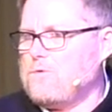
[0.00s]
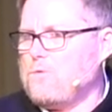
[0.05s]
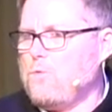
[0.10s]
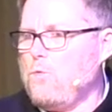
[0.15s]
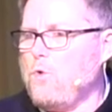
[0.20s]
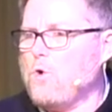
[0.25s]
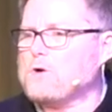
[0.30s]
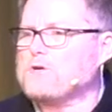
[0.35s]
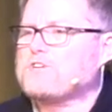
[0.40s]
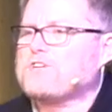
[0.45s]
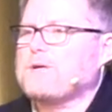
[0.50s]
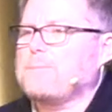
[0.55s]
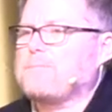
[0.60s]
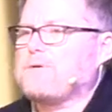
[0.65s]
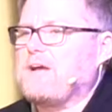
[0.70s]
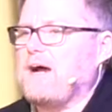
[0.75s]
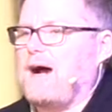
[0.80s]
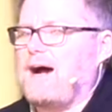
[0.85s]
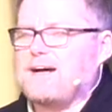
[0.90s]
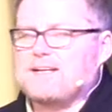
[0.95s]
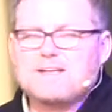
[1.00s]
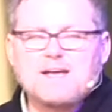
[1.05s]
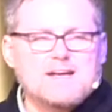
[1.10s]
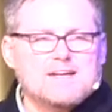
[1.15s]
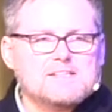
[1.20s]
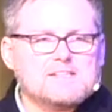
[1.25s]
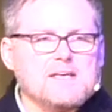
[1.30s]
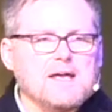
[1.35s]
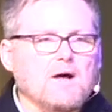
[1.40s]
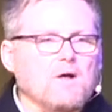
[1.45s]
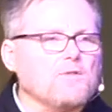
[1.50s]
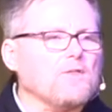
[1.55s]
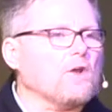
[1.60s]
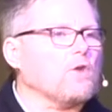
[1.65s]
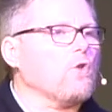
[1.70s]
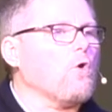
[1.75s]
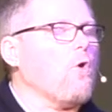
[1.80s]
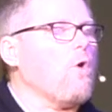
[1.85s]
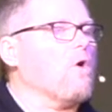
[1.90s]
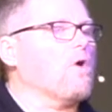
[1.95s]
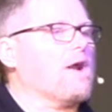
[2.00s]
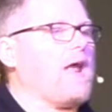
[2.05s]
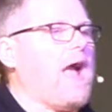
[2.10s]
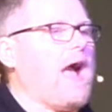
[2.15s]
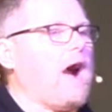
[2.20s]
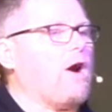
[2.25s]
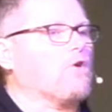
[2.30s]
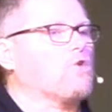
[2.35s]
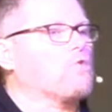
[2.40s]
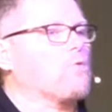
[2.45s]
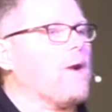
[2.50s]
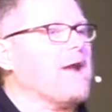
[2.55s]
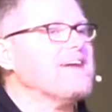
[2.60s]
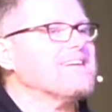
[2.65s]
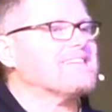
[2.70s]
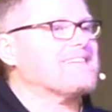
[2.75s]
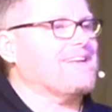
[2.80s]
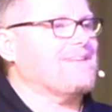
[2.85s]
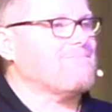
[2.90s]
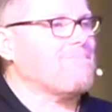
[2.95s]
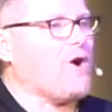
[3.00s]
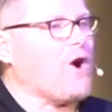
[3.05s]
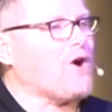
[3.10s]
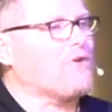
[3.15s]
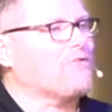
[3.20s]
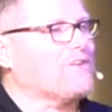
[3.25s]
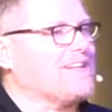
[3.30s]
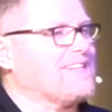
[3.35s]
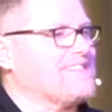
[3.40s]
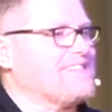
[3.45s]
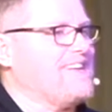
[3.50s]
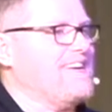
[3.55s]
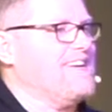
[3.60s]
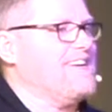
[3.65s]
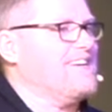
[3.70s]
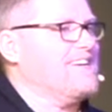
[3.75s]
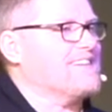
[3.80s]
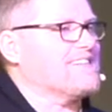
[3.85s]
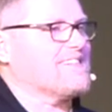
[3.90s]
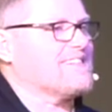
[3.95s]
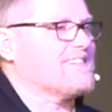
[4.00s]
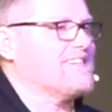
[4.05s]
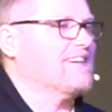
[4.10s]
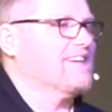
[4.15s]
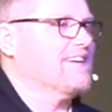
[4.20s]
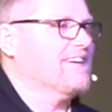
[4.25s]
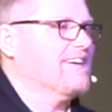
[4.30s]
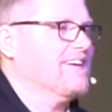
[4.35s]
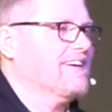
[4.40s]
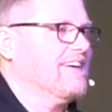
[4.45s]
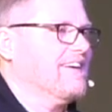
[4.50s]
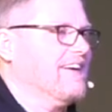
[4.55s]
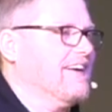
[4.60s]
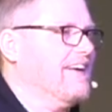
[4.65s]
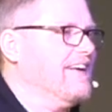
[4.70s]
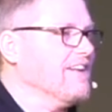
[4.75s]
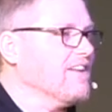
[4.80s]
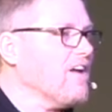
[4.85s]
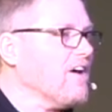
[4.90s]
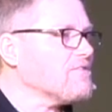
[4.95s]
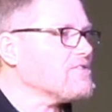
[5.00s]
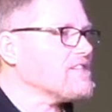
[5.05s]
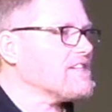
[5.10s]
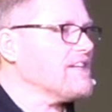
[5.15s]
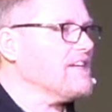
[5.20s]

Worship God. Tell the Lord how great and marvelous He is. He loves